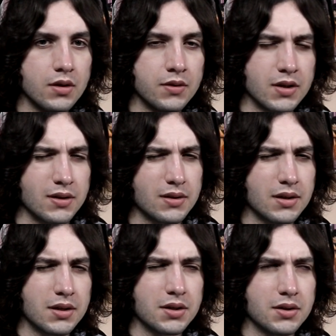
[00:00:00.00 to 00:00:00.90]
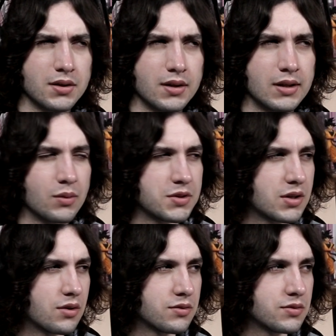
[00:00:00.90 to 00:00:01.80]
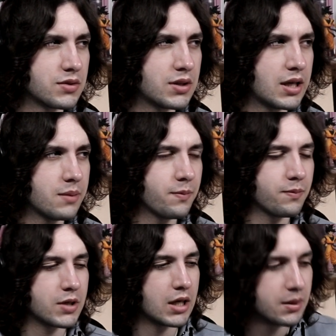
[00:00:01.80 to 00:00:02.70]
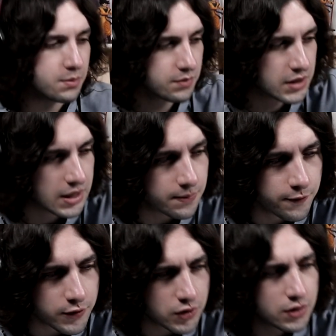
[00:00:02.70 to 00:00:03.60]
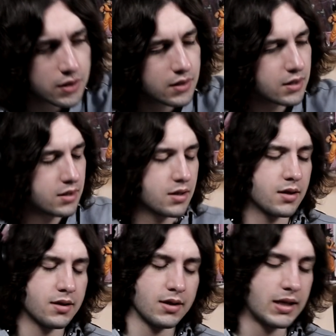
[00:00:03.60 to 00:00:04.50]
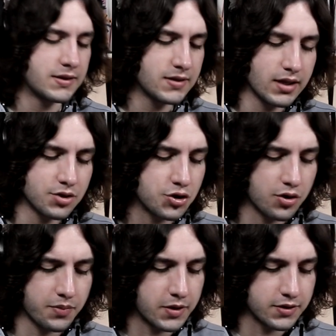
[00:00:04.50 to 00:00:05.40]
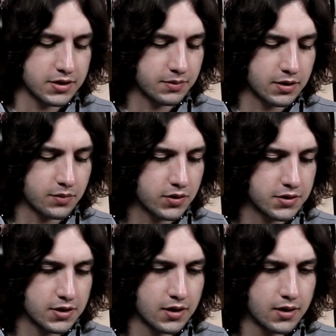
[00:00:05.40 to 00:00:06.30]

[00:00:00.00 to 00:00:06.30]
the, I think, what was it called? Kempfer? It's like German or something, boys.